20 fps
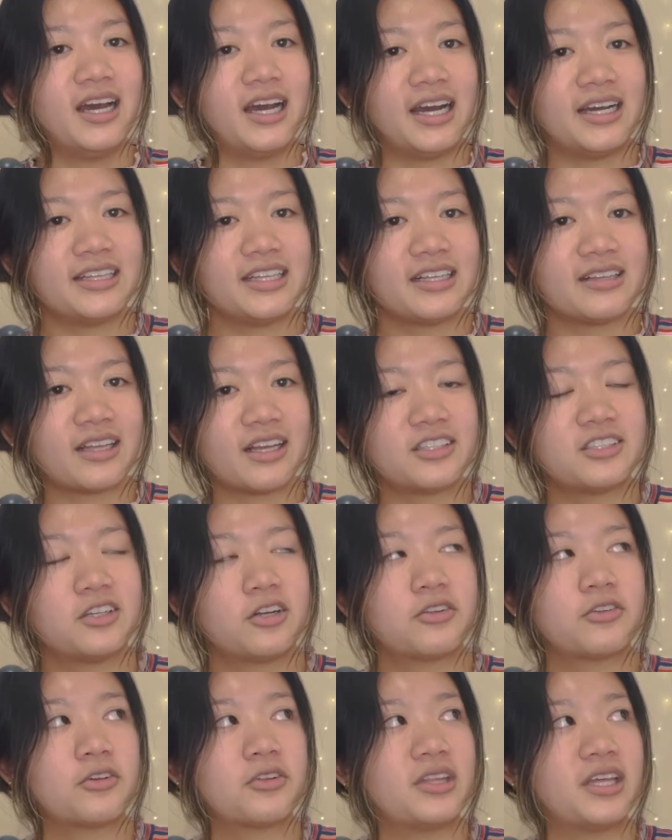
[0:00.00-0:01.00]
I think that's
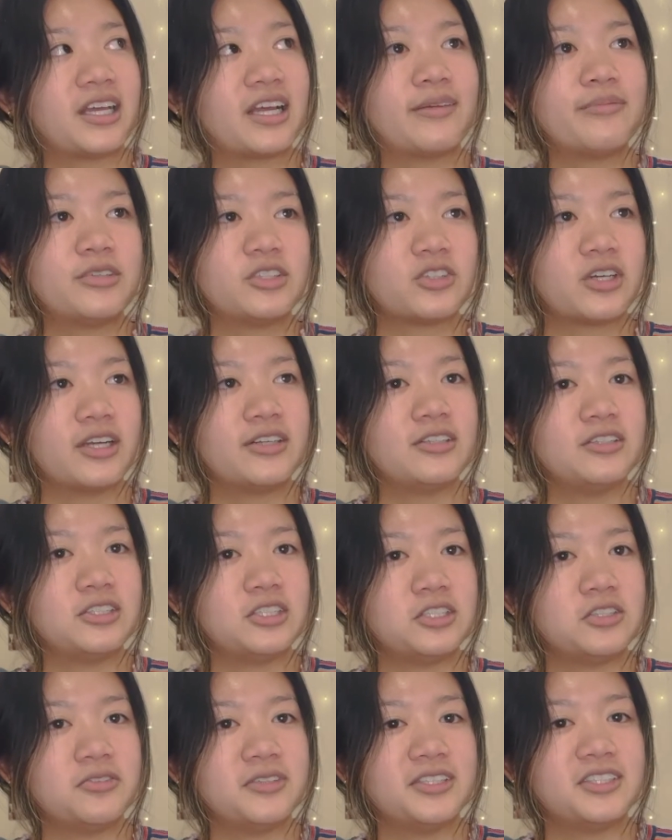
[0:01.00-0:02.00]
another thing I've been trying to
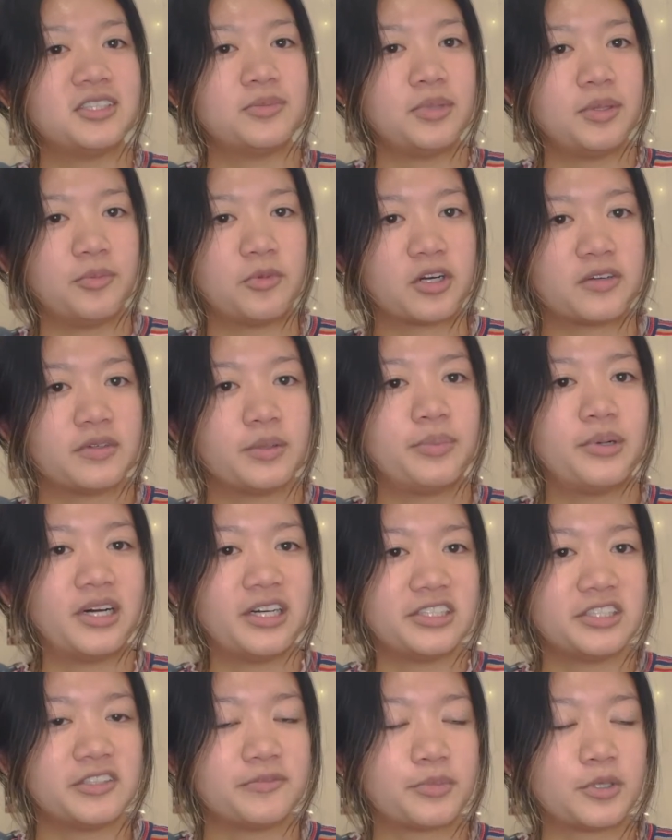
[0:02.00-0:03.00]
do is to be more of a
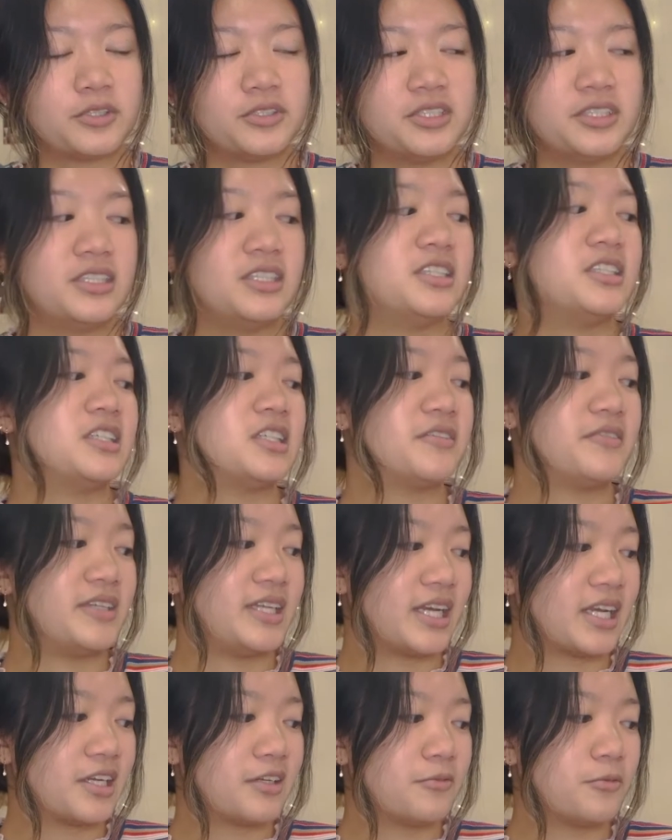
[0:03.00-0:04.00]
positive person instead of a
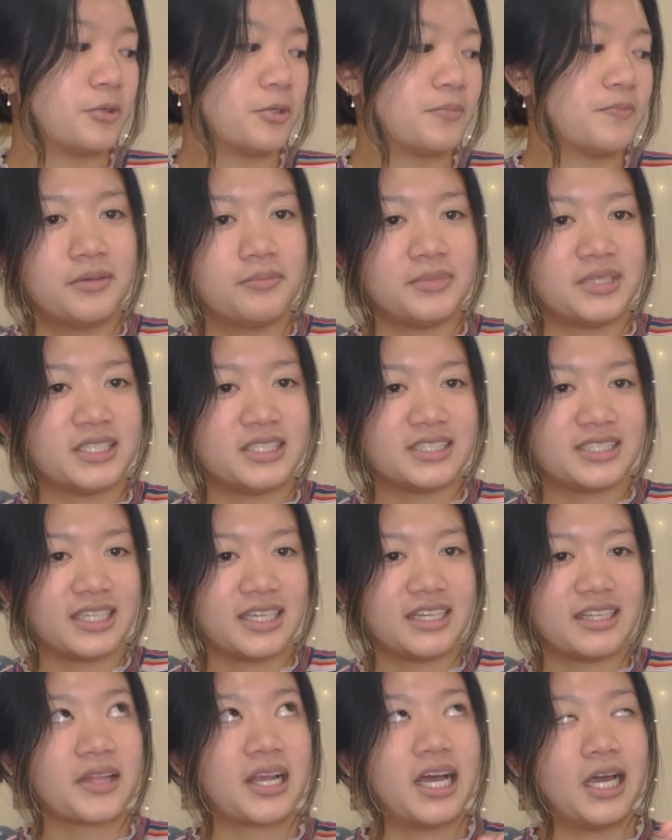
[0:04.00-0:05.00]
negative one. Me
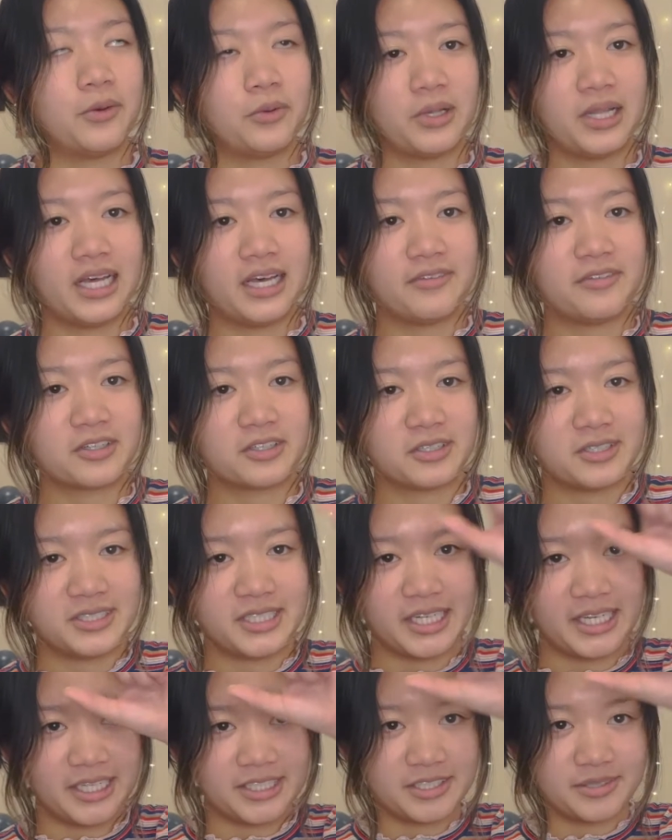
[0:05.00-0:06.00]
saying I will have a good
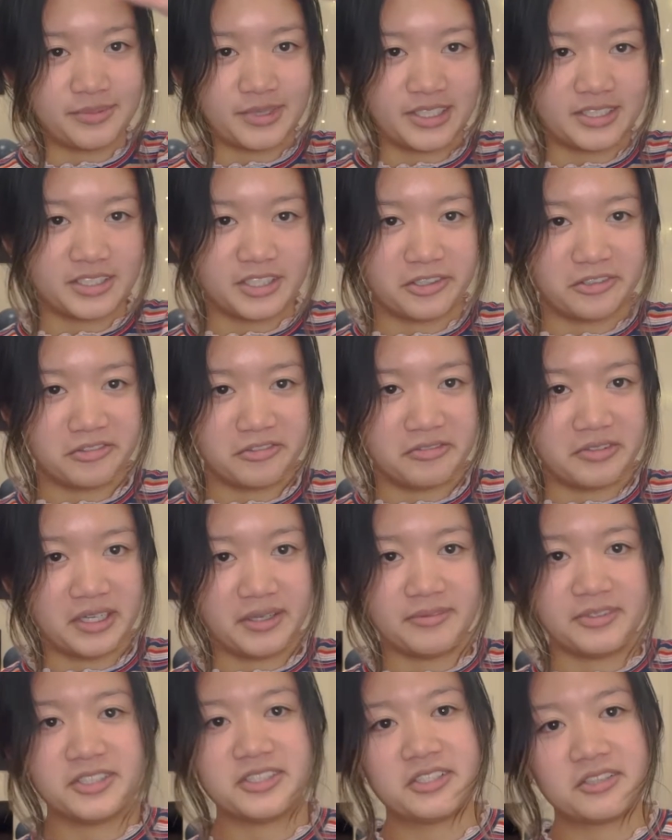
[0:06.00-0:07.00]
day to myself
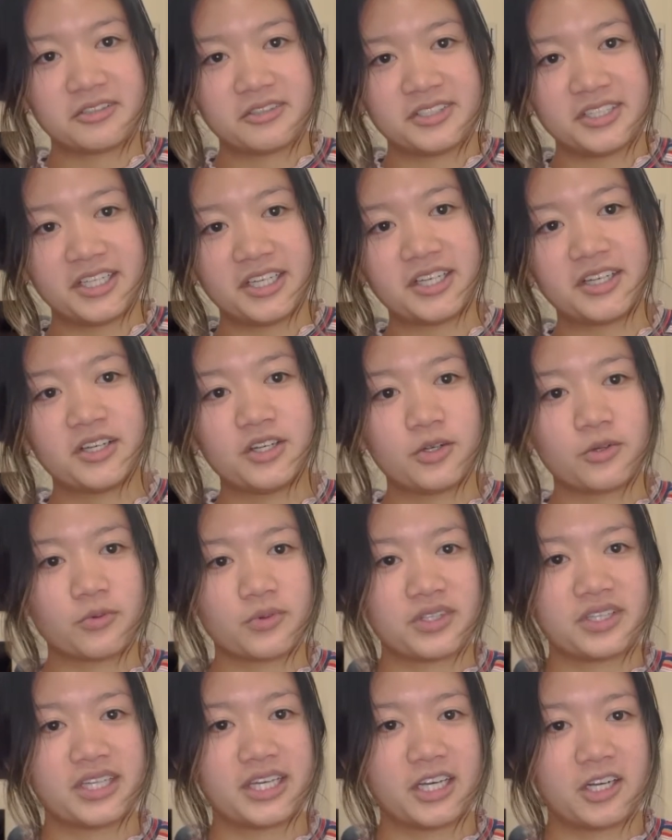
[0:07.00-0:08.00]
every every single day
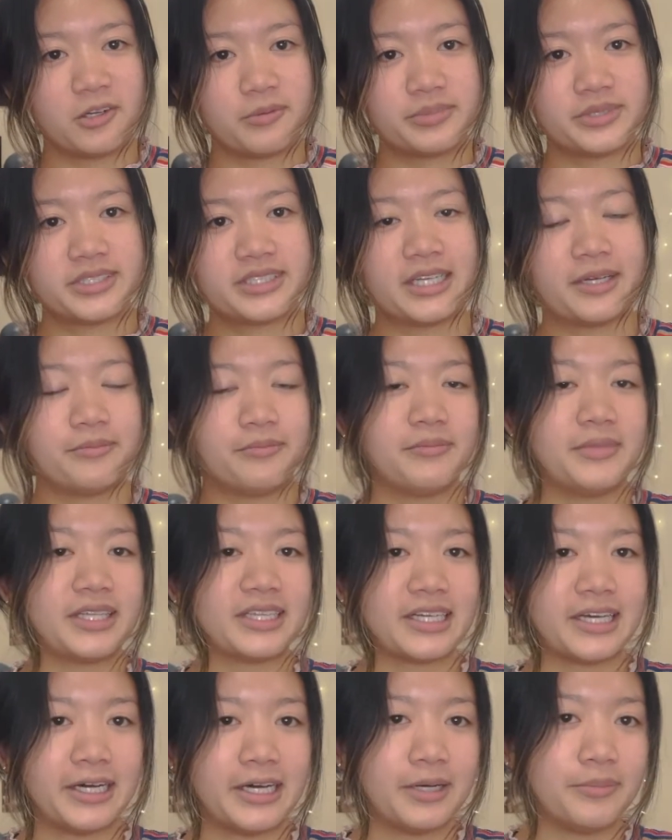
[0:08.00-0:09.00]
really helps that make
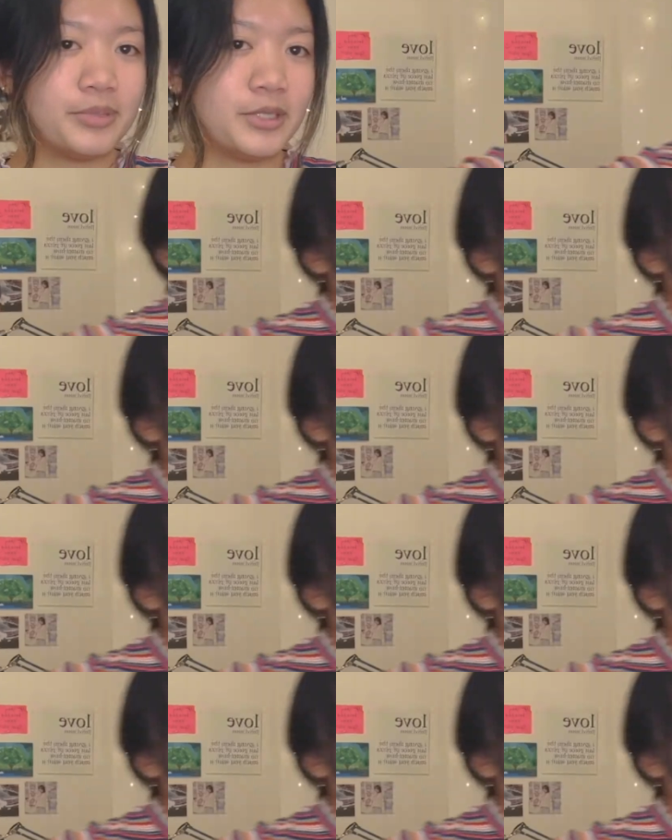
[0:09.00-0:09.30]
that happen.